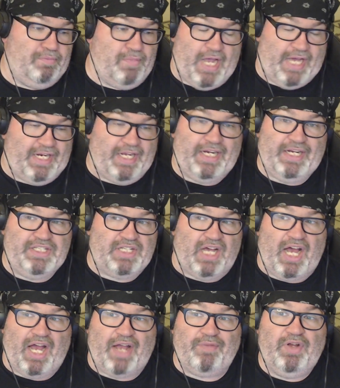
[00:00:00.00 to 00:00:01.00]
at any
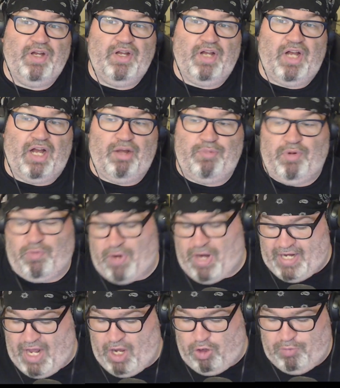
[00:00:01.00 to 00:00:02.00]
time. Uh, but
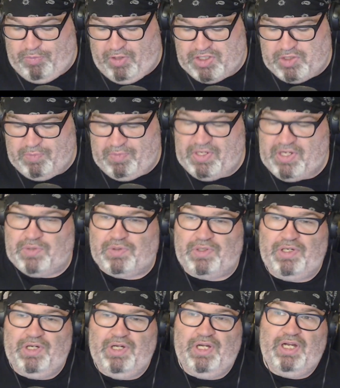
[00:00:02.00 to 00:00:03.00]
right now, it would also be cool.
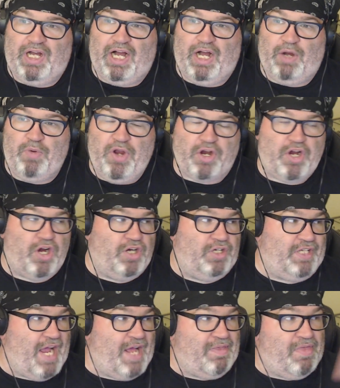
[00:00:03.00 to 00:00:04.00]
Uh, we are
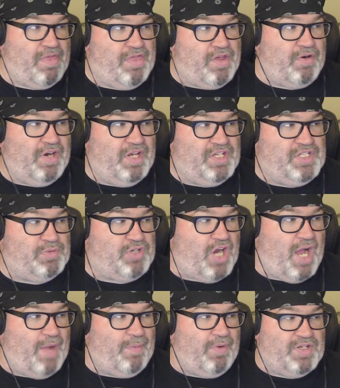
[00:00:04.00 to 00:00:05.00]
currently at 30
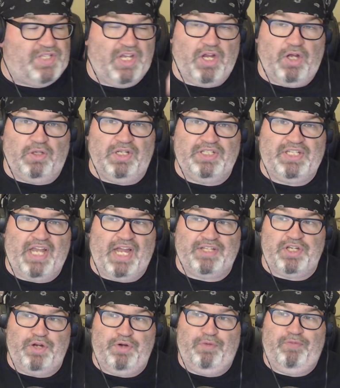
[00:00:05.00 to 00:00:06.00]
subscribers. The goal is to get
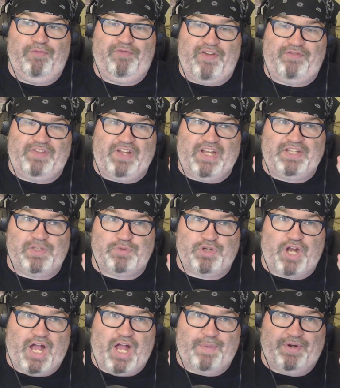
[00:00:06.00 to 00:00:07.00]
to 50
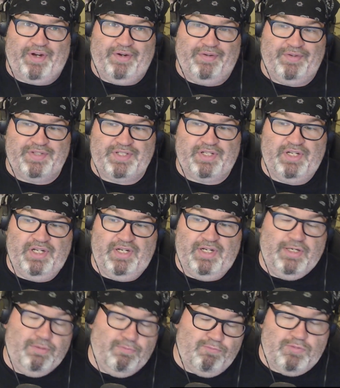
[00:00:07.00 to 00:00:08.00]
subscribers.
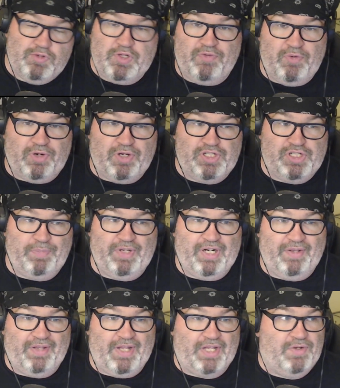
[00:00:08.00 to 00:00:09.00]
So if you want to jump in
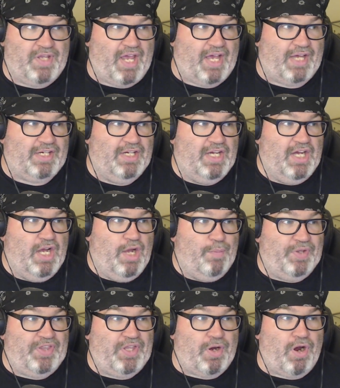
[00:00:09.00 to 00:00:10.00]
on that, you can.
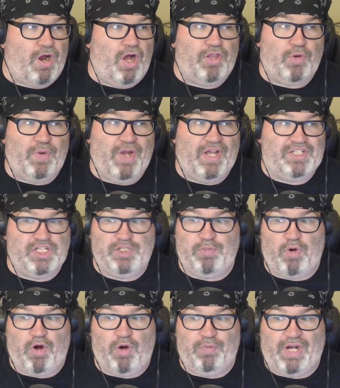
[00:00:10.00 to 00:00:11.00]
But there are other ways to
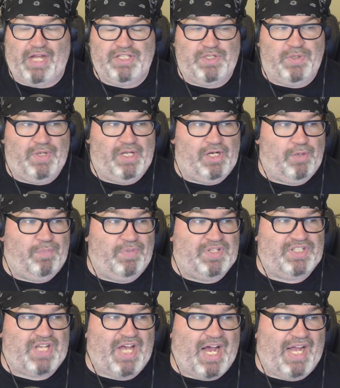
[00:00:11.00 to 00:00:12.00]
support what I do here
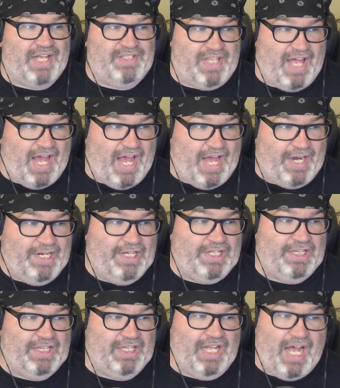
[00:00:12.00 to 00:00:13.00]
besides that.
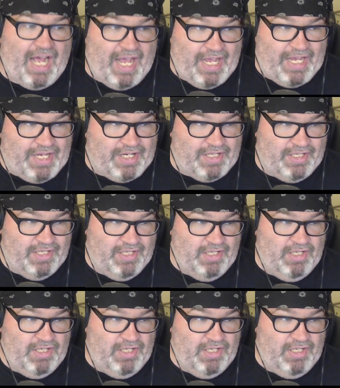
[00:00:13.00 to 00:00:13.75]
Like,